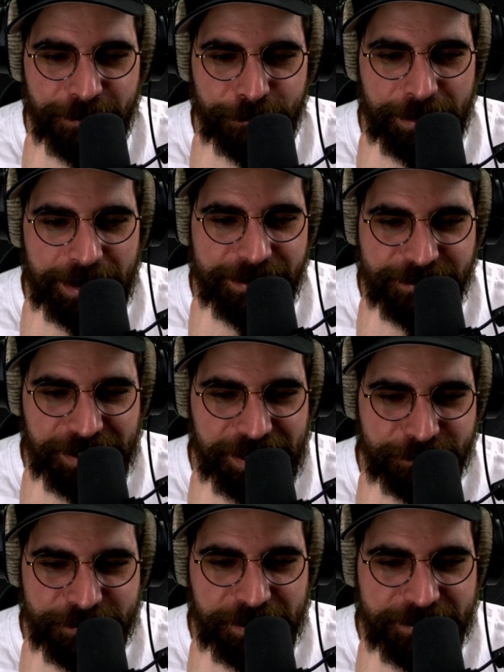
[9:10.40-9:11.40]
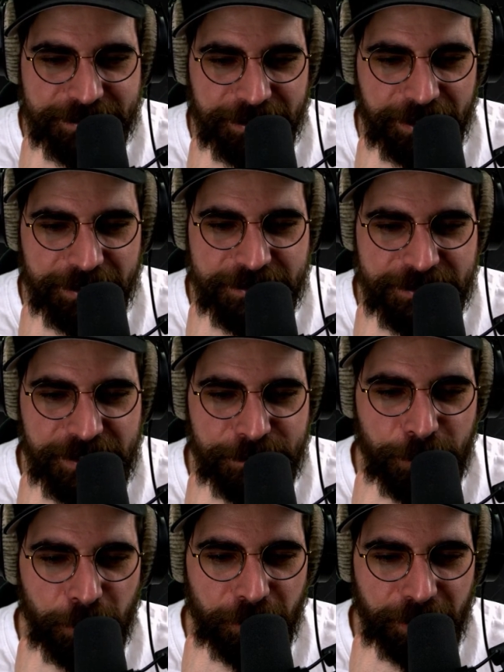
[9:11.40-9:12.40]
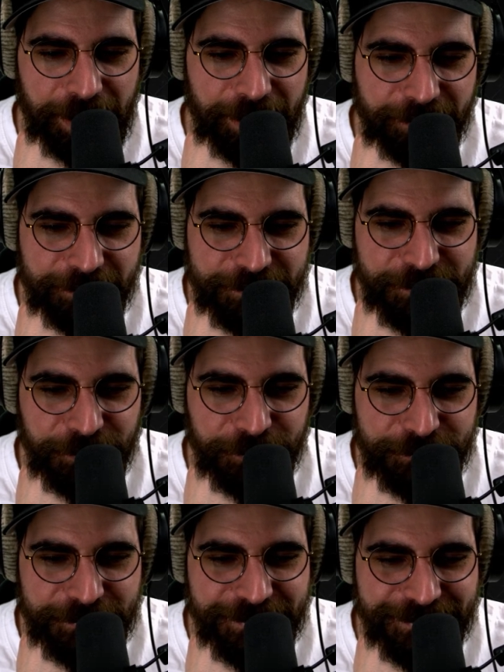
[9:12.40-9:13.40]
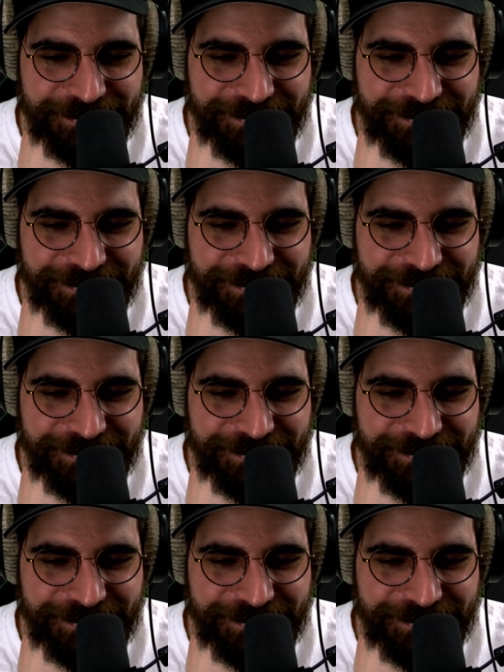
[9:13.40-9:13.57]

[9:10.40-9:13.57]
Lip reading: Ban Jam says, "Let's see Paul Allen's toast."